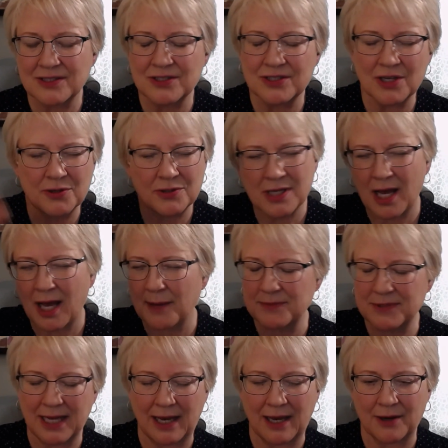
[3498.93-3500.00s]
so
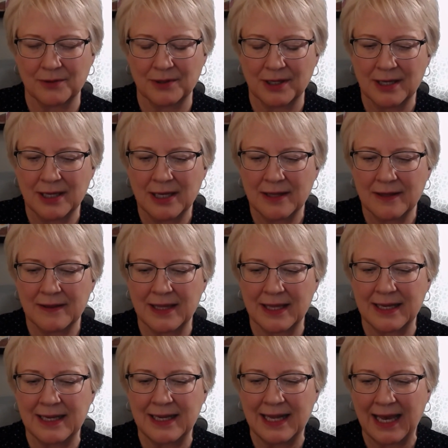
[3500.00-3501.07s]
topped out
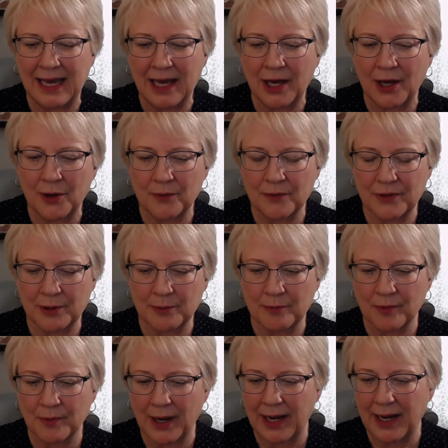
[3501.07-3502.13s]
that now their
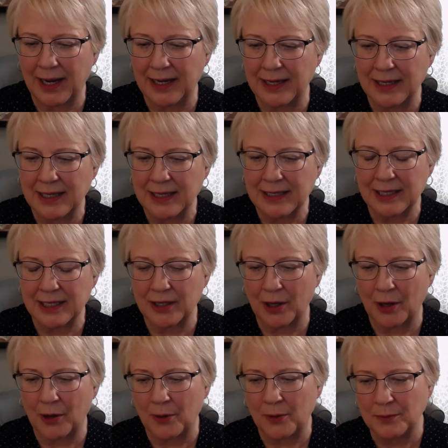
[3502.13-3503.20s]
brain
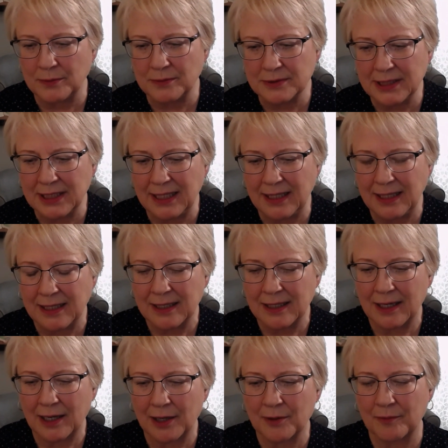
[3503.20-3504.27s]
can only
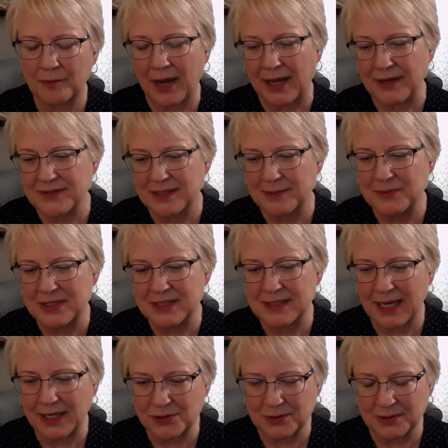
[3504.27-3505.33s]
arouse them
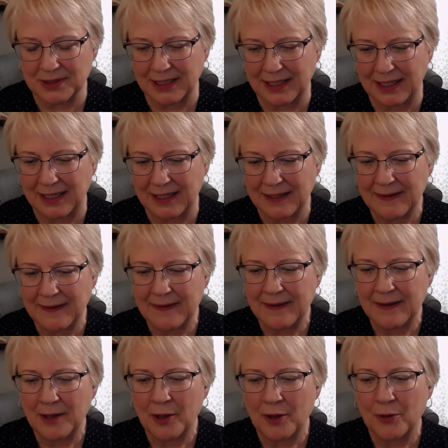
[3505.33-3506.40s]
sexually
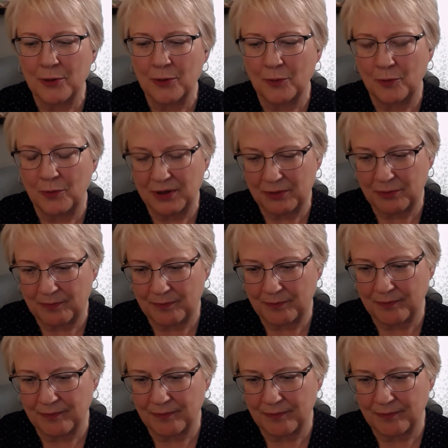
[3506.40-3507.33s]
with